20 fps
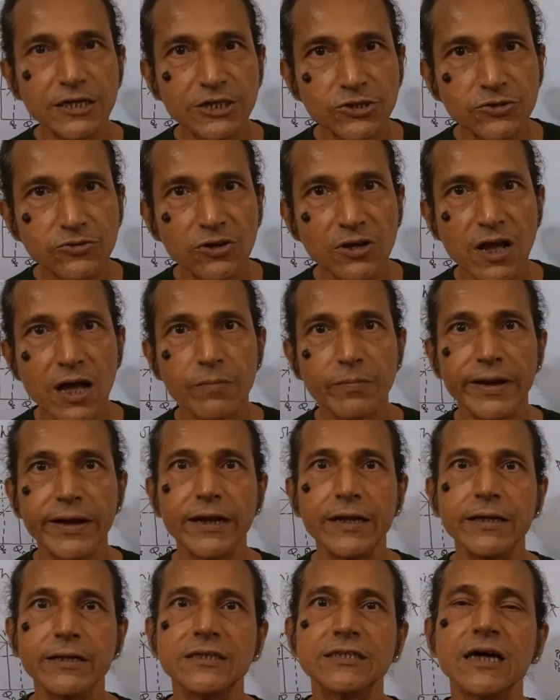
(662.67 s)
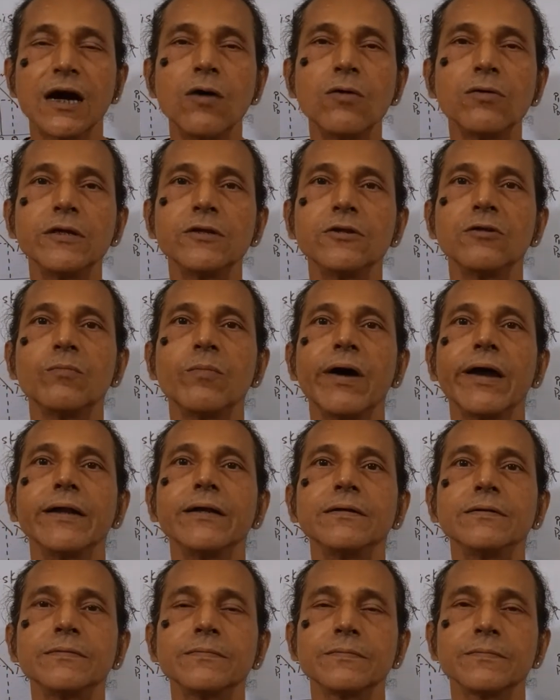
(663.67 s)
should you have any doubt in your
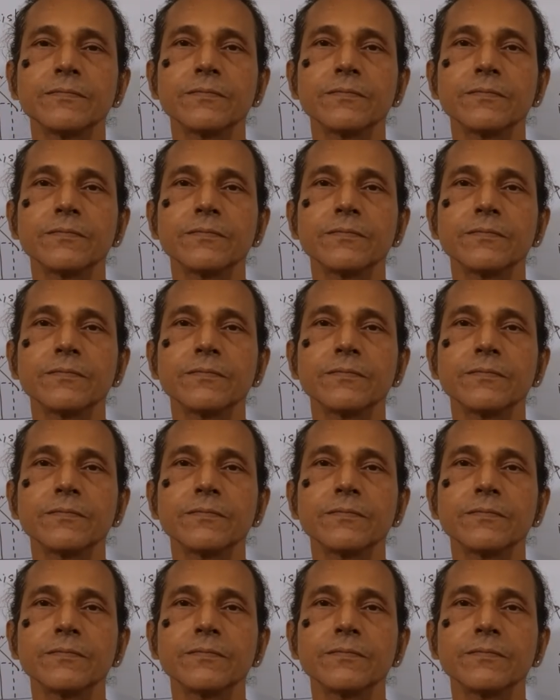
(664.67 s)
mind,